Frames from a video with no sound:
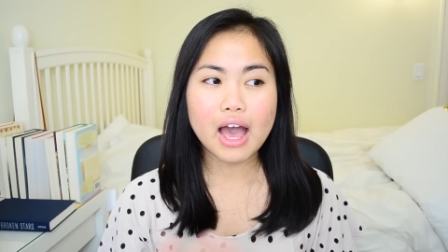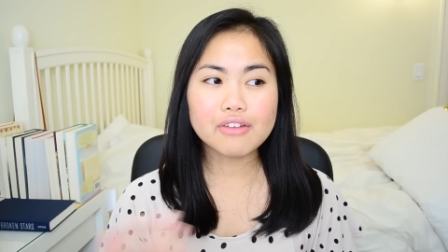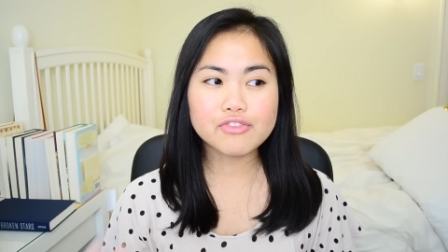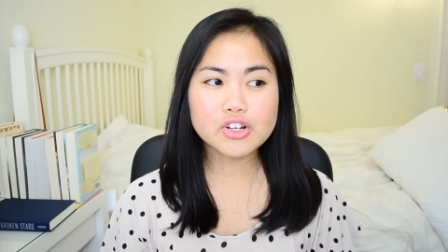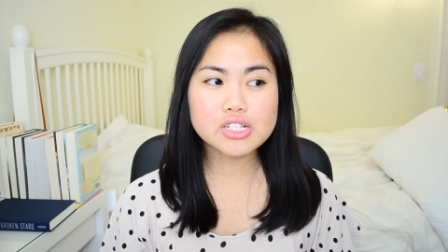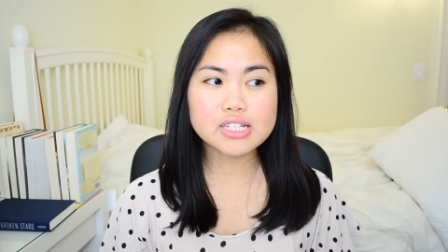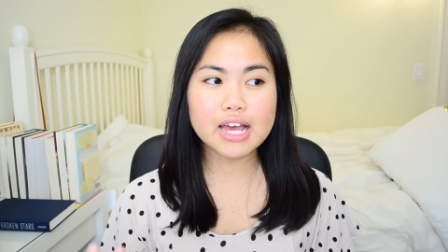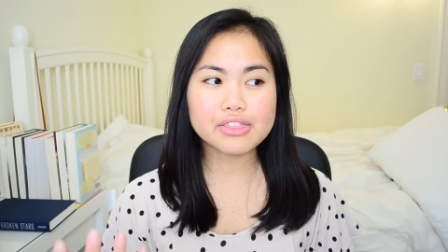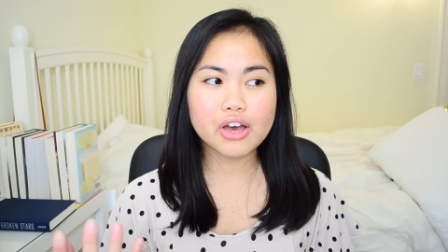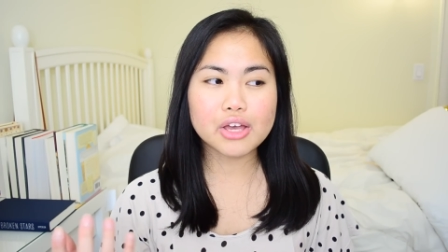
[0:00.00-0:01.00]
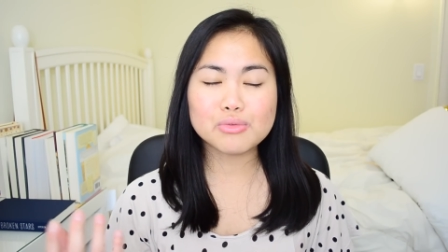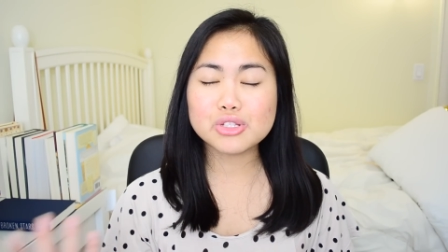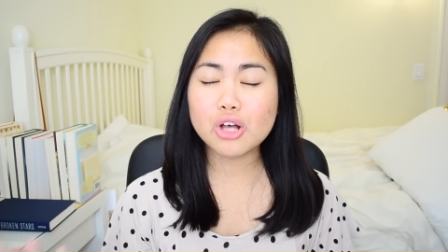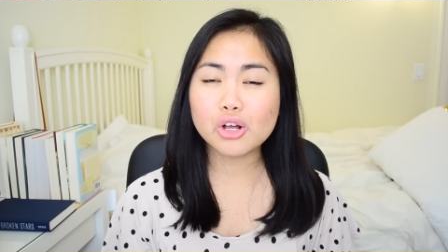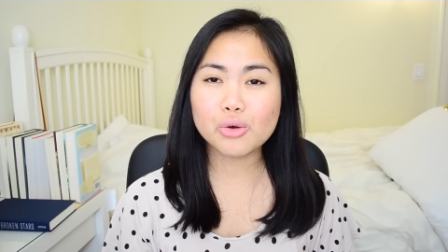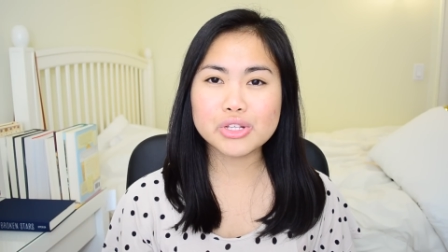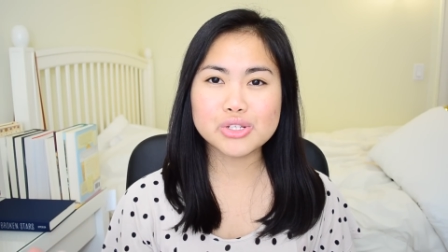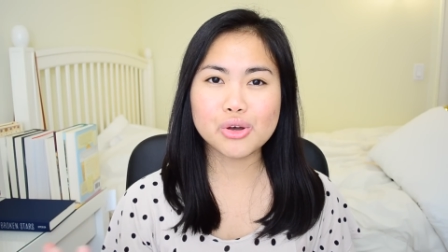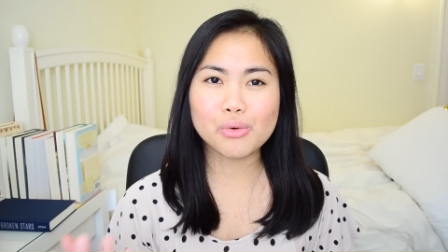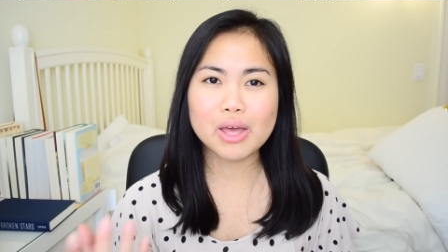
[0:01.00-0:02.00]
At first, I thought it was all going
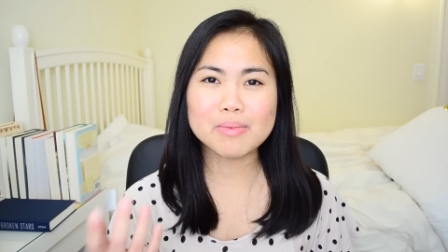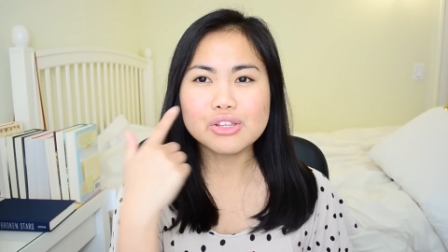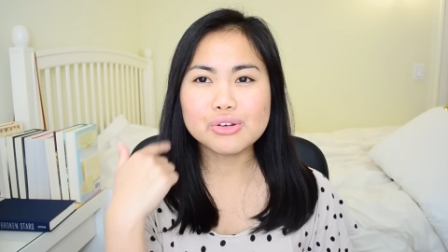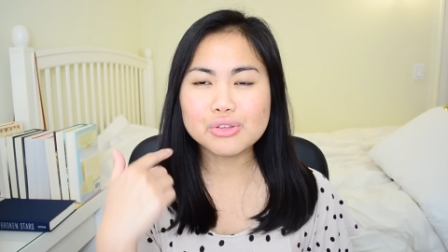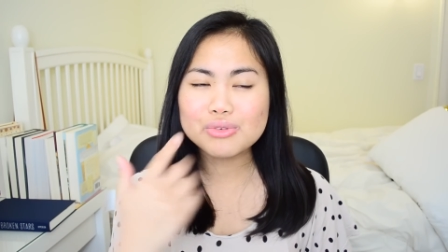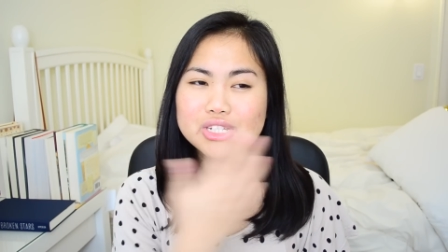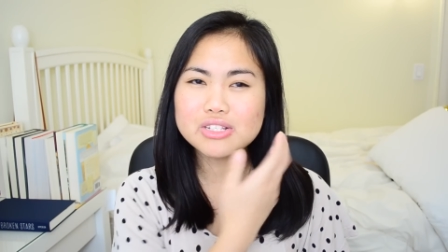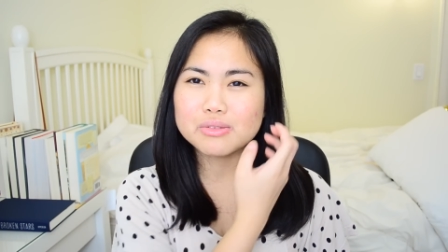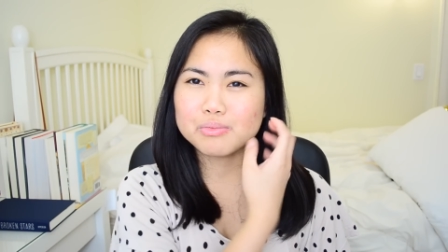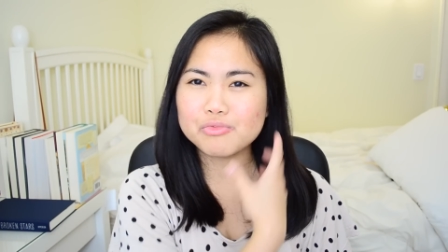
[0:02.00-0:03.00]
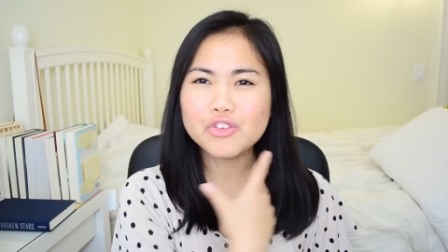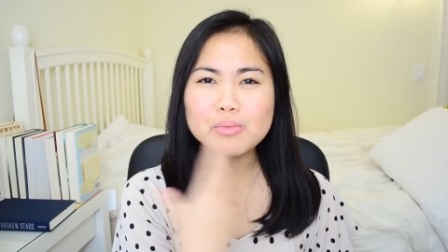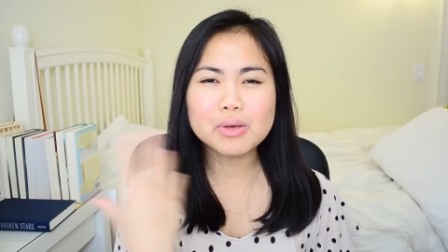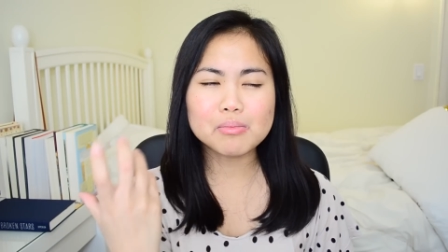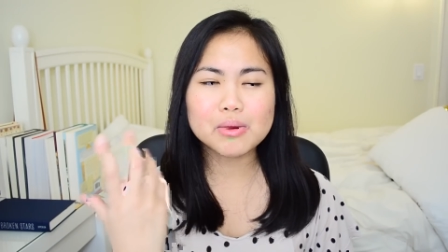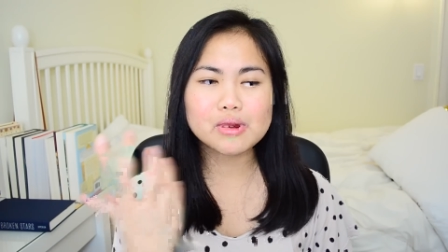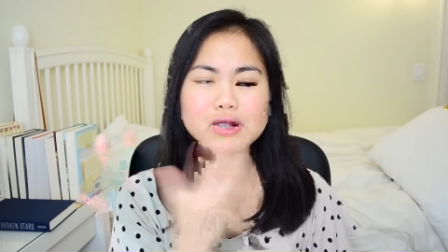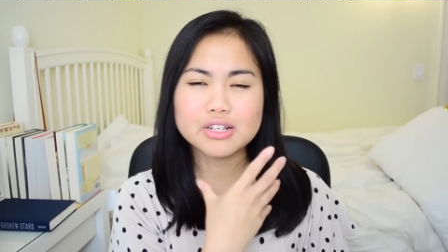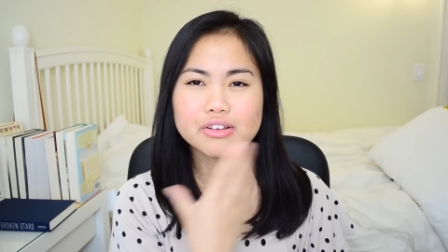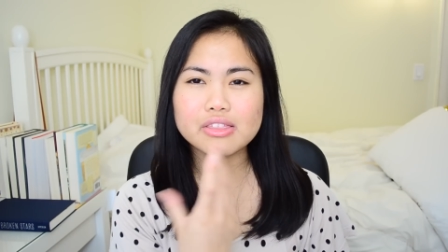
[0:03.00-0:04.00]
to go away. There, there, was just a few
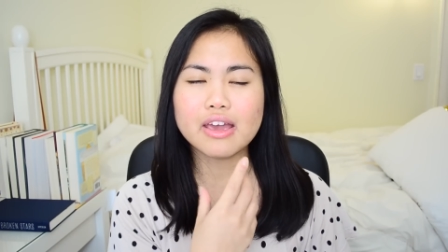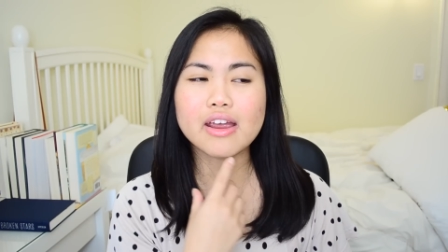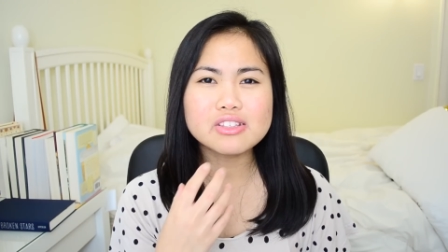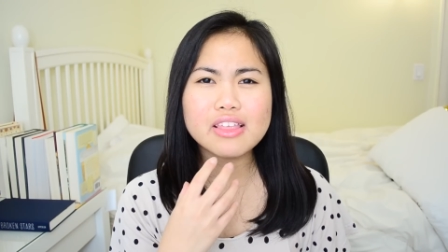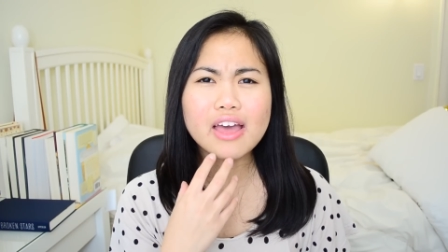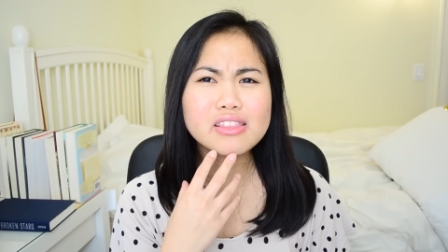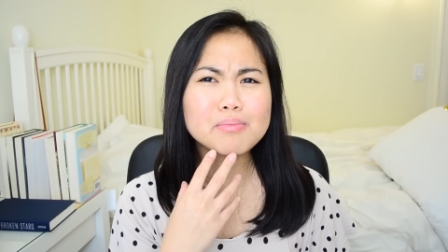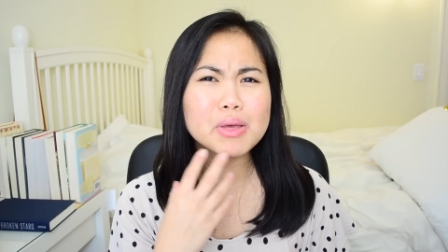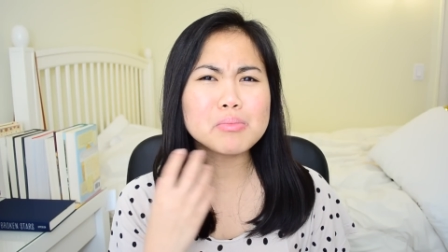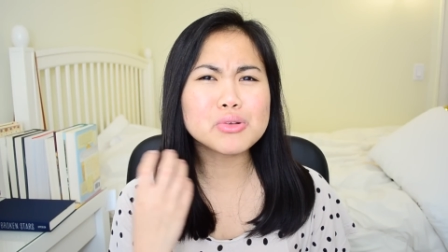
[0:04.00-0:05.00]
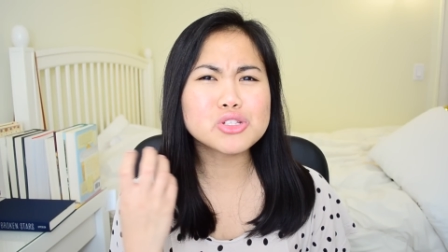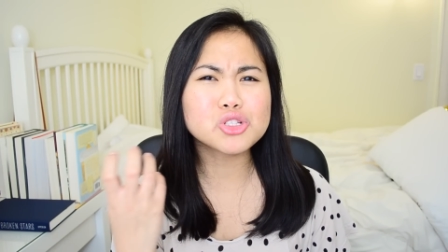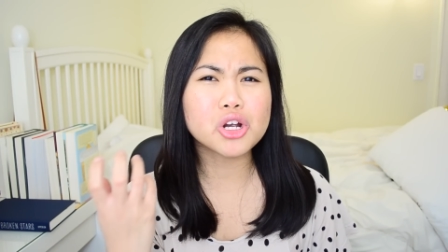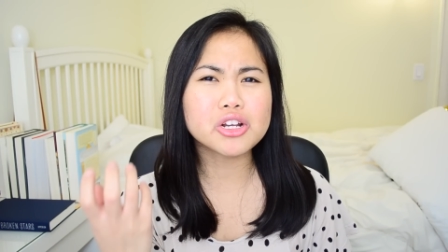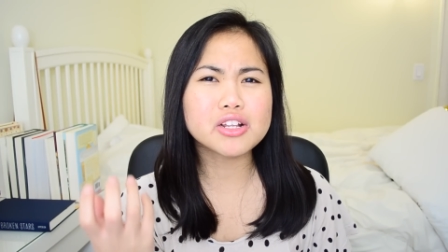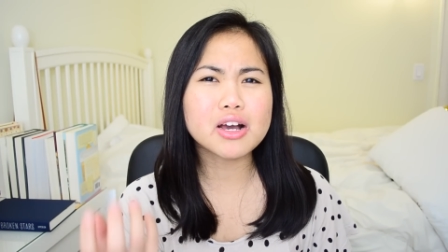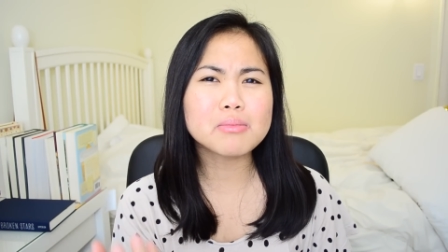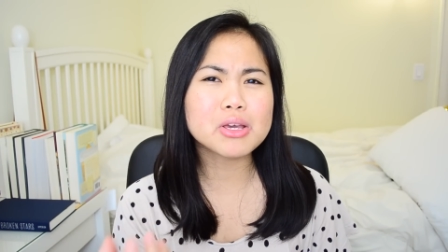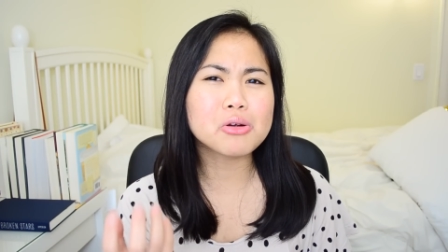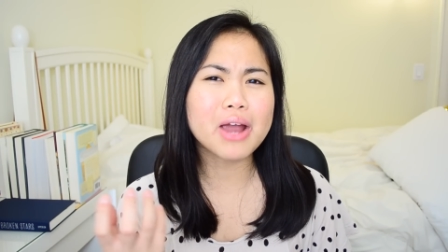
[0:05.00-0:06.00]
pimples here and there. Then the pimples started
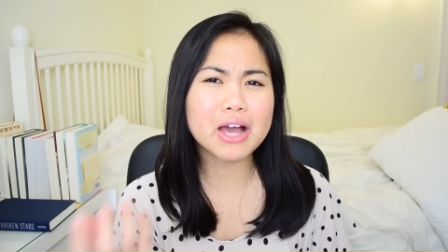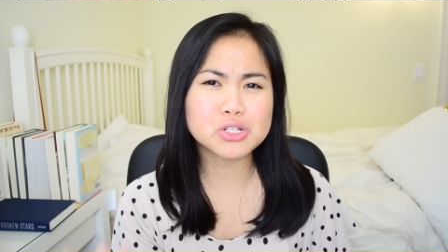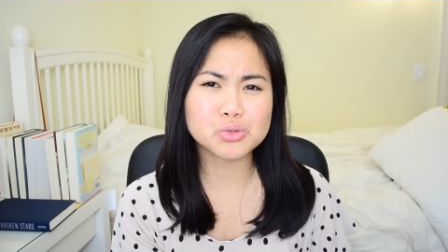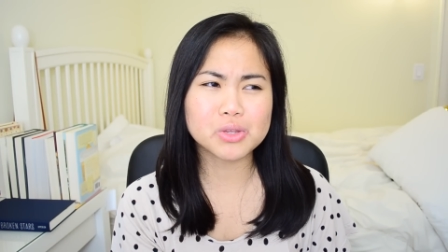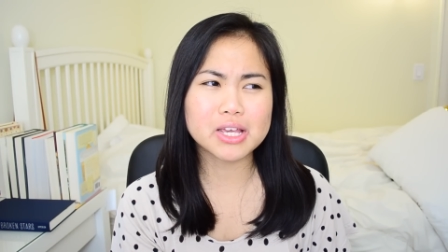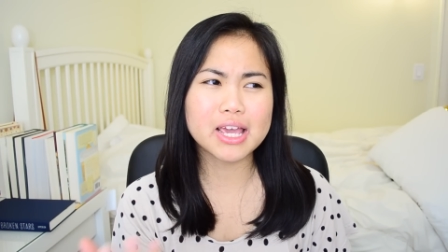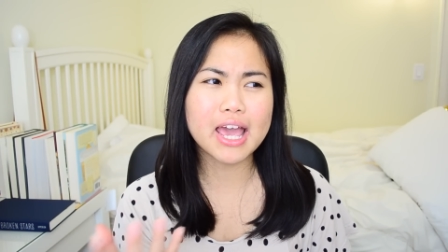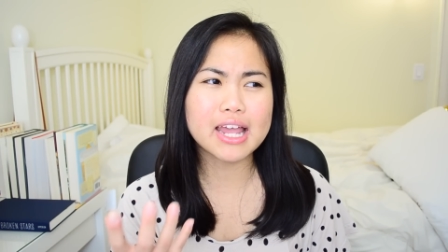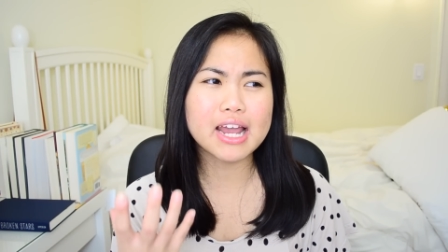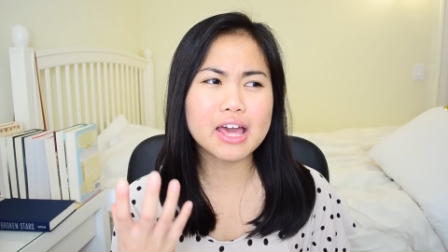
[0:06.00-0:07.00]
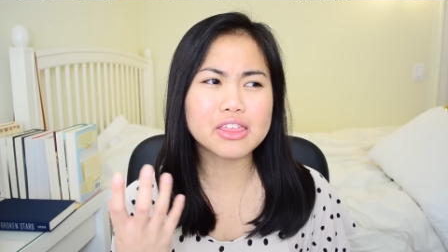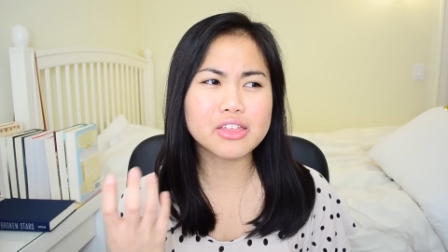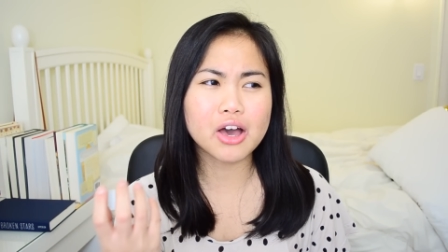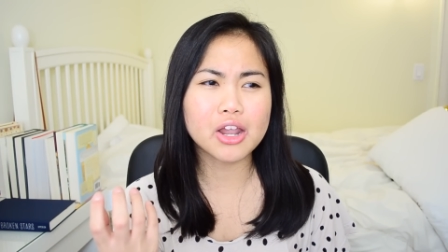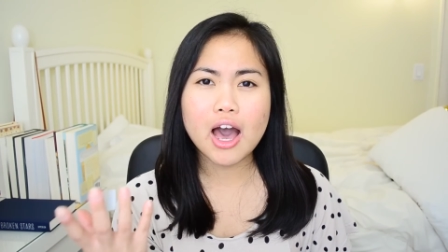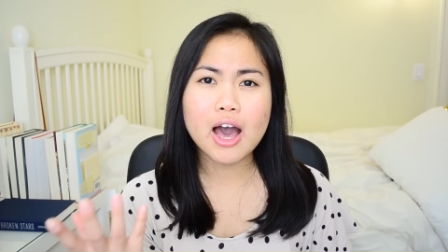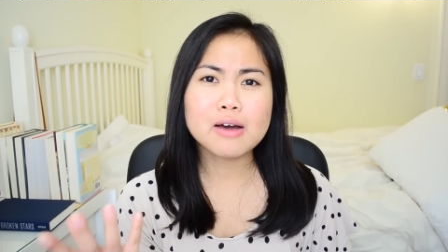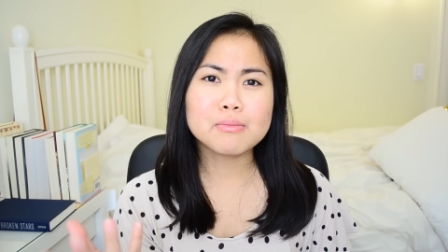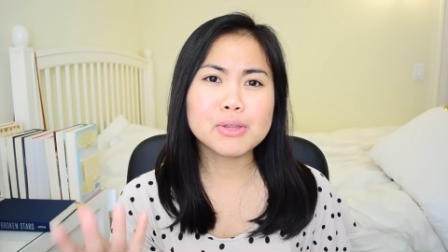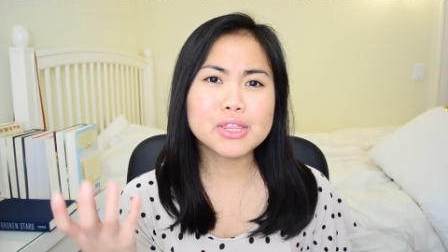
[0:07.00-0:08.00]
coming gradually, and I thought,
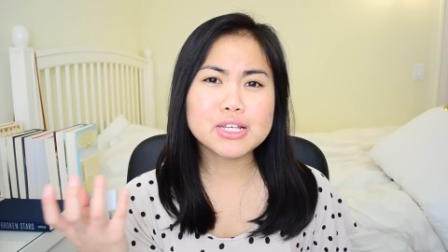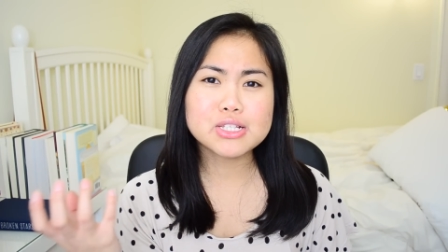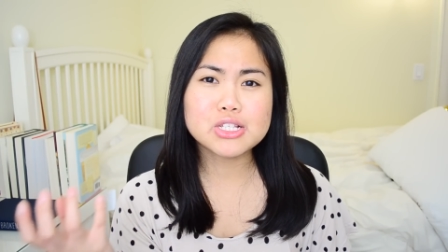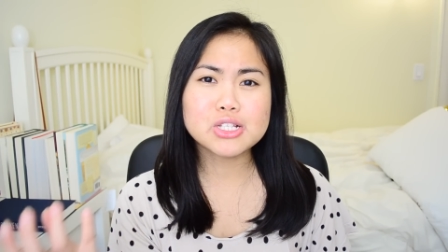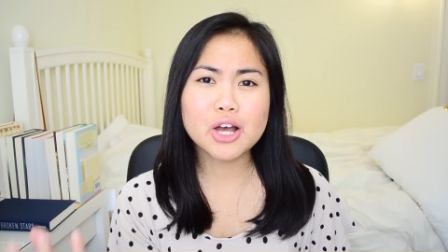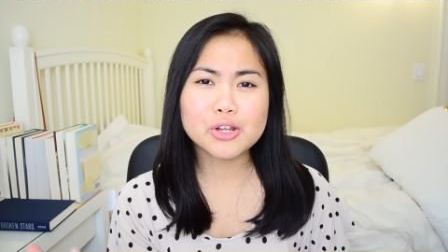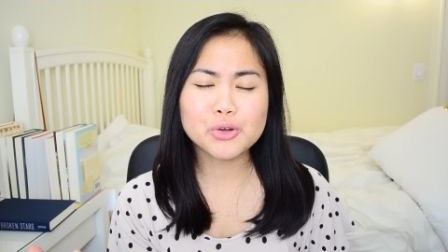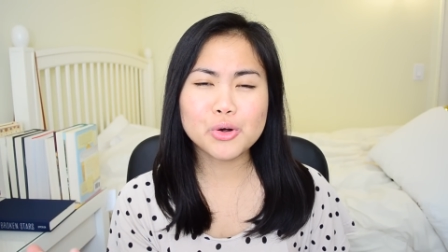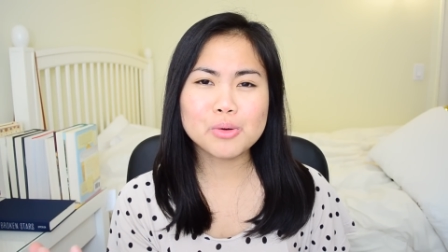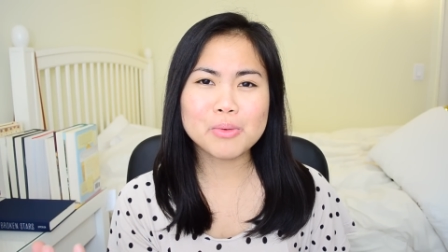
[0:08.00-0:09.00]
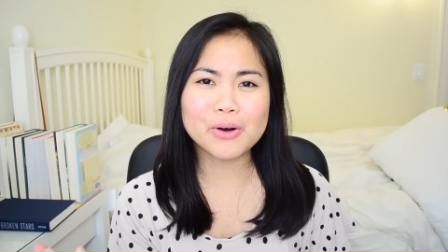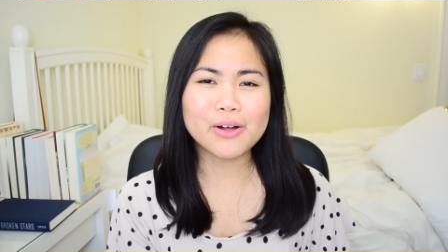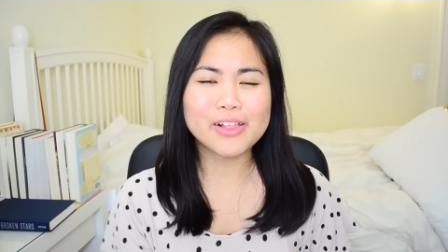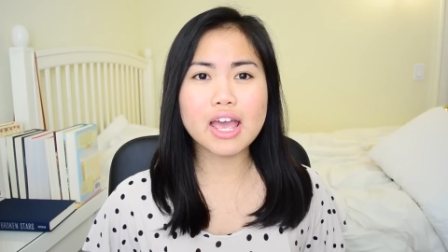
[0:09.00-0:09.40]
um, this is not normal.